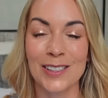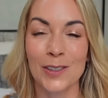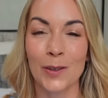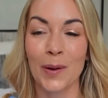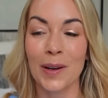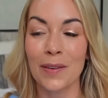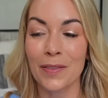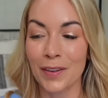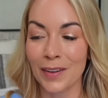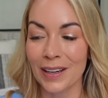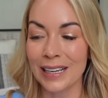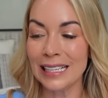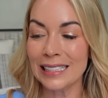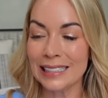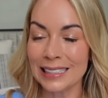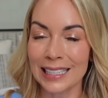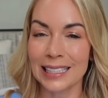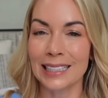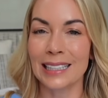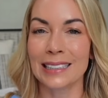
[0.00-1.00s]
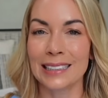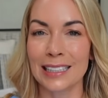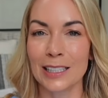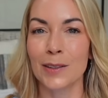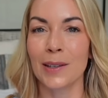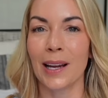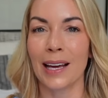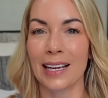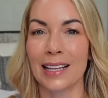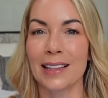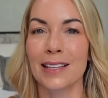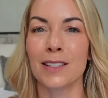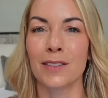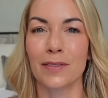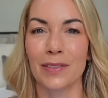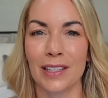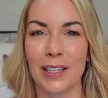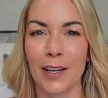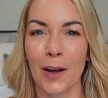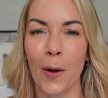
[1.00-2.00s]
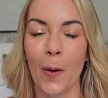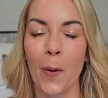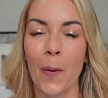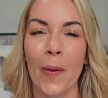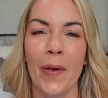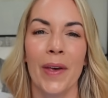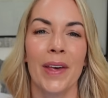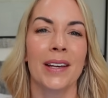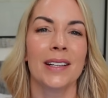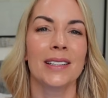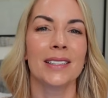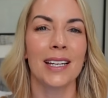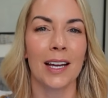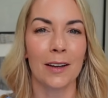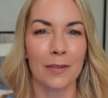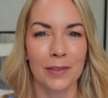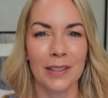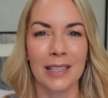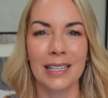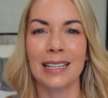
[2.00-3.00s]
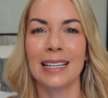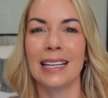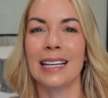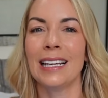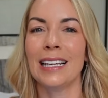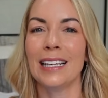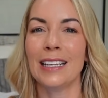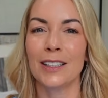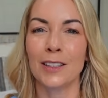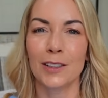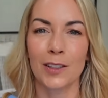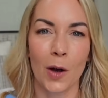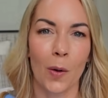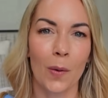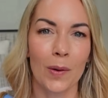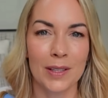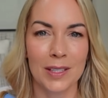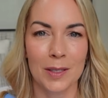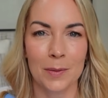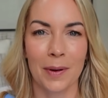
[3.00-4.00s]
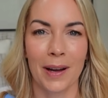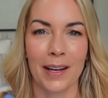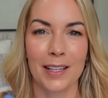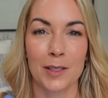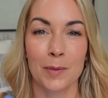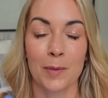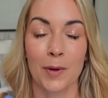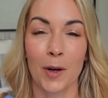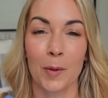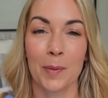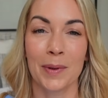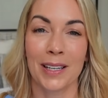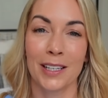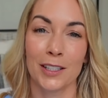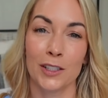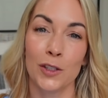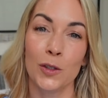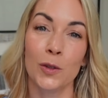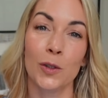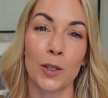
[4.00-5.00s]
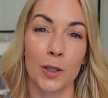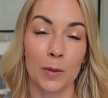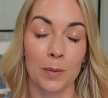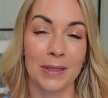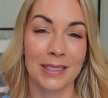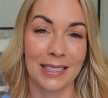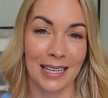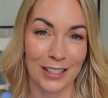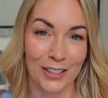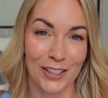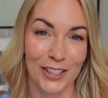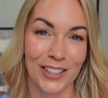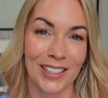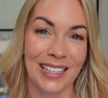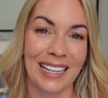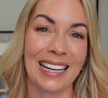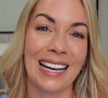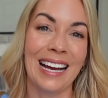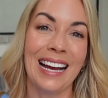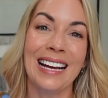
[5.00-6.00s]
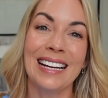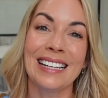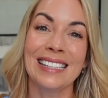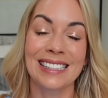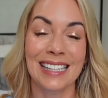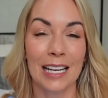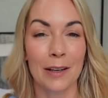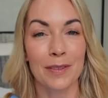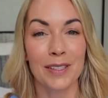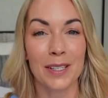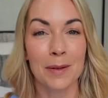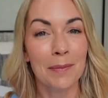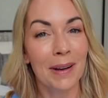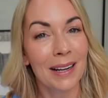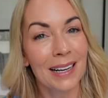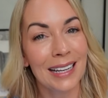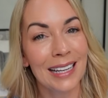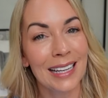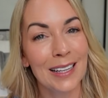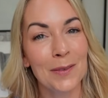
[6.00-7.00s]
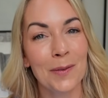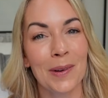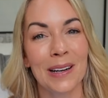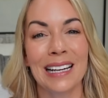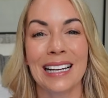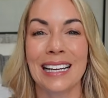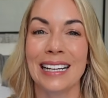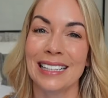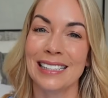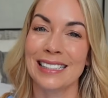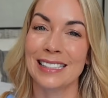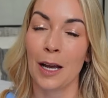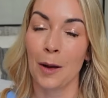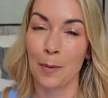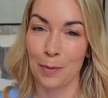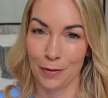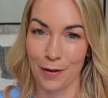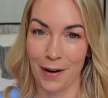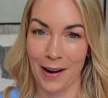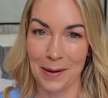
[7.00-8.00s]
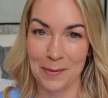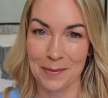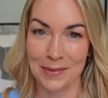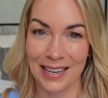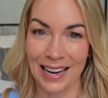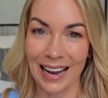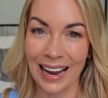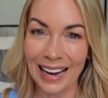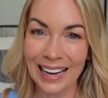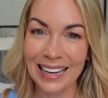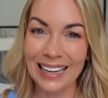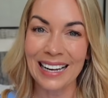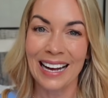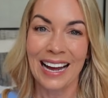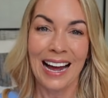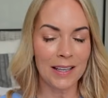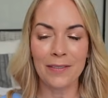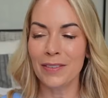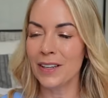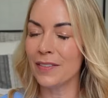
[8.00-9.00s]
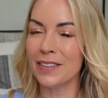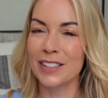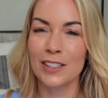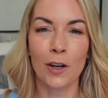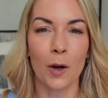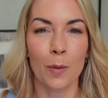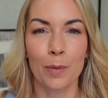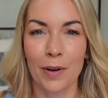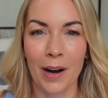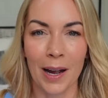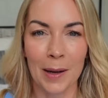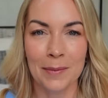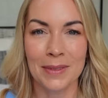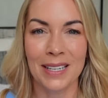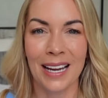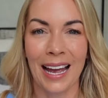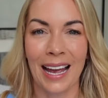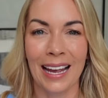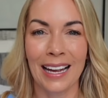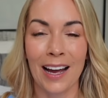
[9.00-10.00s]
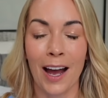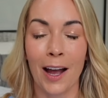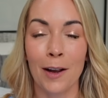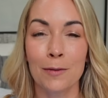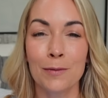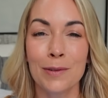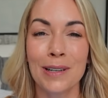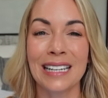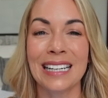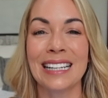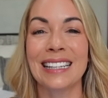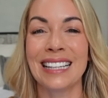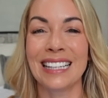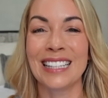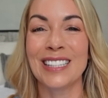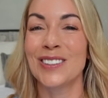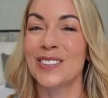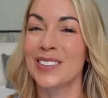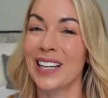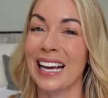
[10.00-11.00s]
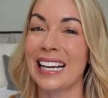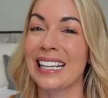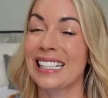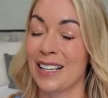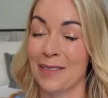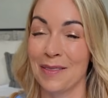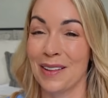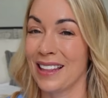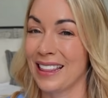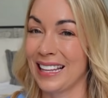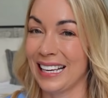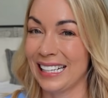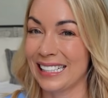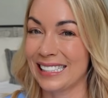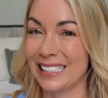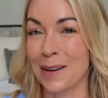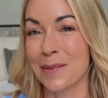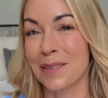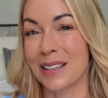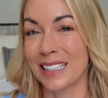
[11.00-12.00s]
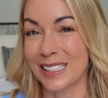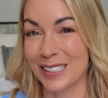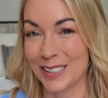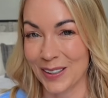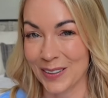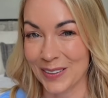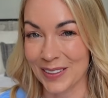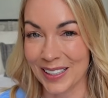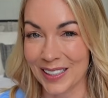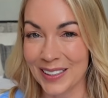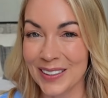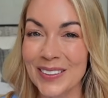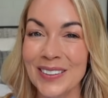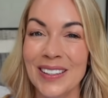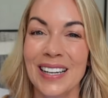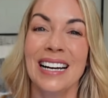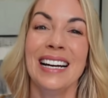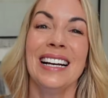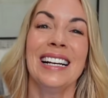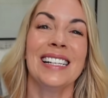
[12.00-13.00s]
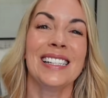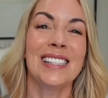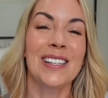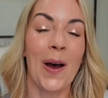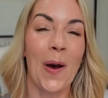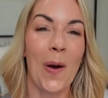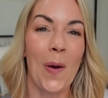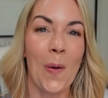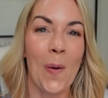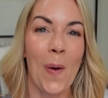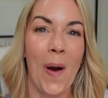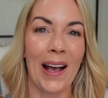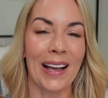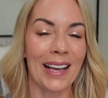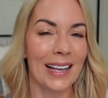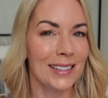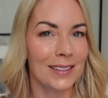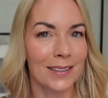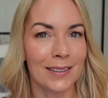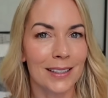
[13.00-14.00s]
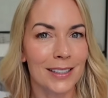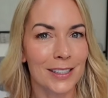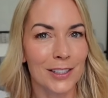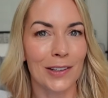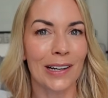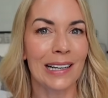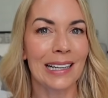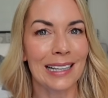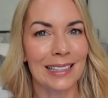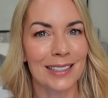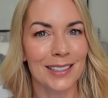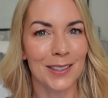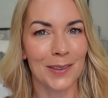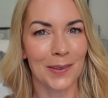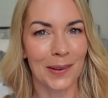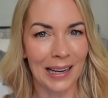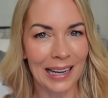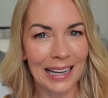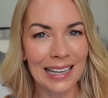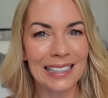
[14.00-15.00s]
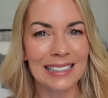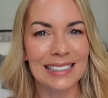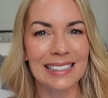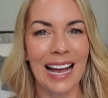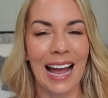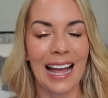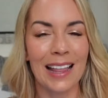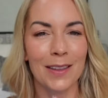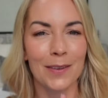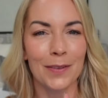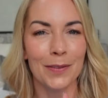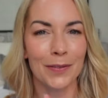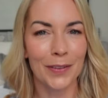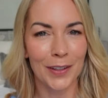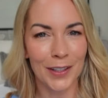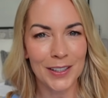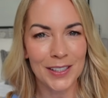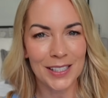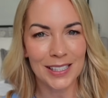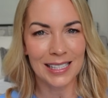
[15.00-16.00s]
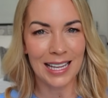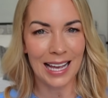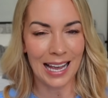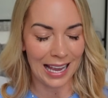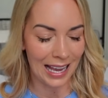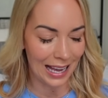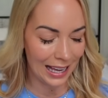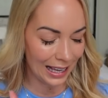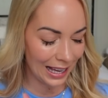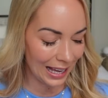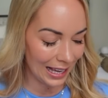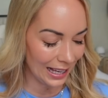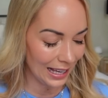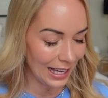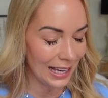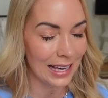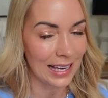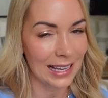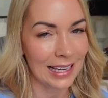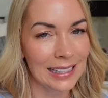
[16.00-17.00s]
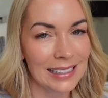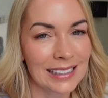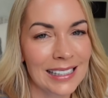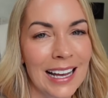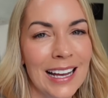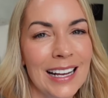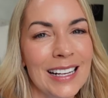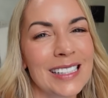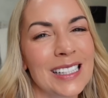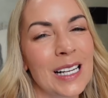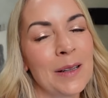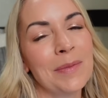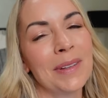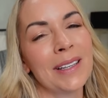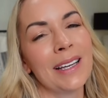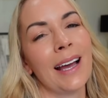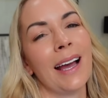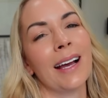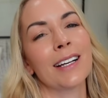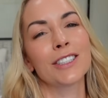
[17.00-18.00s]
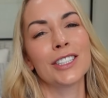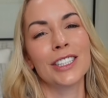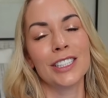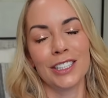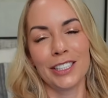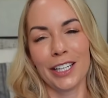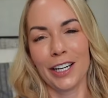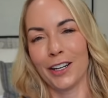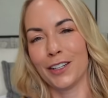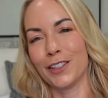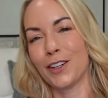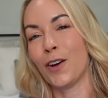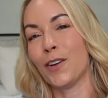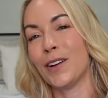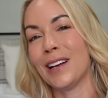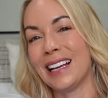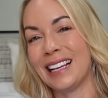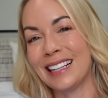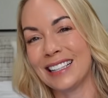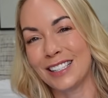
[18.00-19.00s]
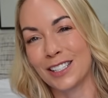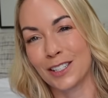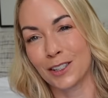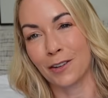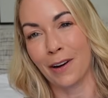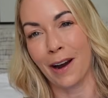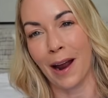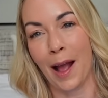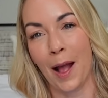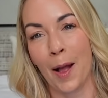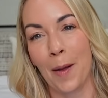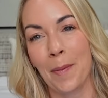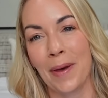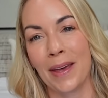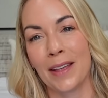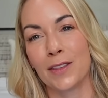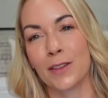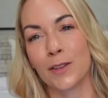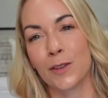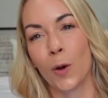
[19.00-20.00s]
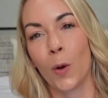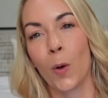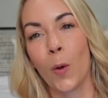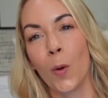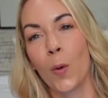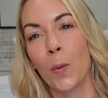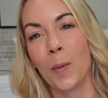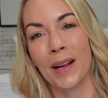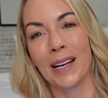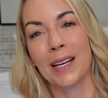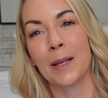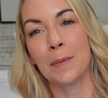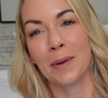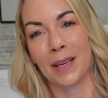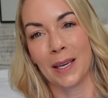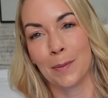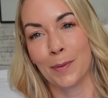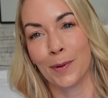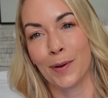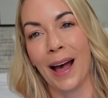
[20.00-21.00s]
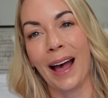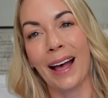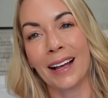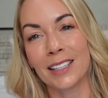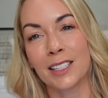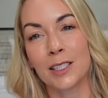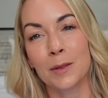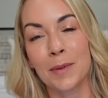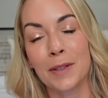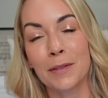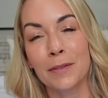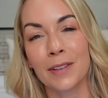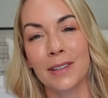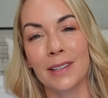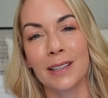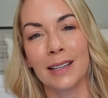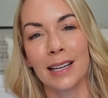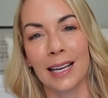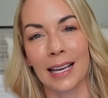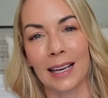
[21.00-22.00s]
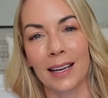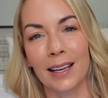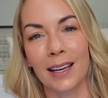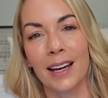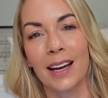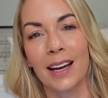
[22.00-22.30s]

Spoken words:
So if there is anything that you like in this video, definitely go on to buy it tomorrow because you could potentially save some money when it is a Prime Day. But even if it's not a Prime Day, I really think you'll like some of the things that I'm gonna show you. So I guess I'll get straight into it. And the first thing is something I actually shared on Instagram, and so many people asked me for the link.